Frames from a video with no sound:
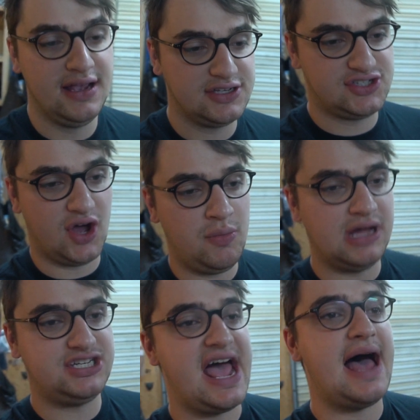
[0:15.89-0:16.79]
So
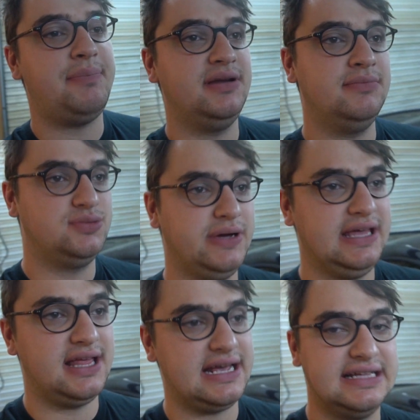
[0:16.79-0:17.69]
much happened
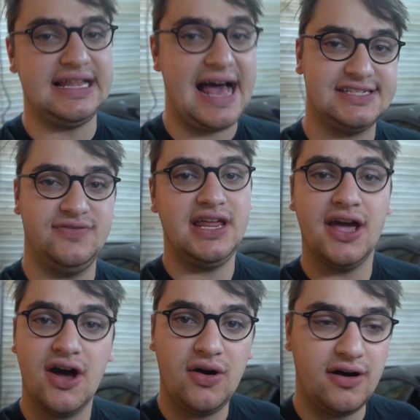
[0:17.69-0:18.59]
between the last
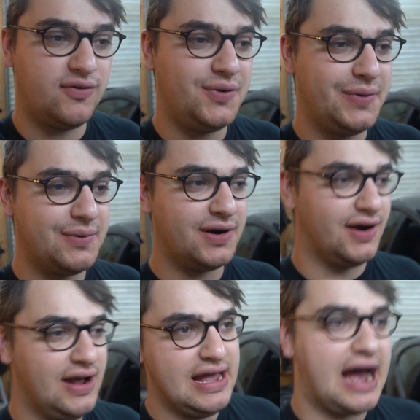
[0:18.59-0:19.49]
video of when we were,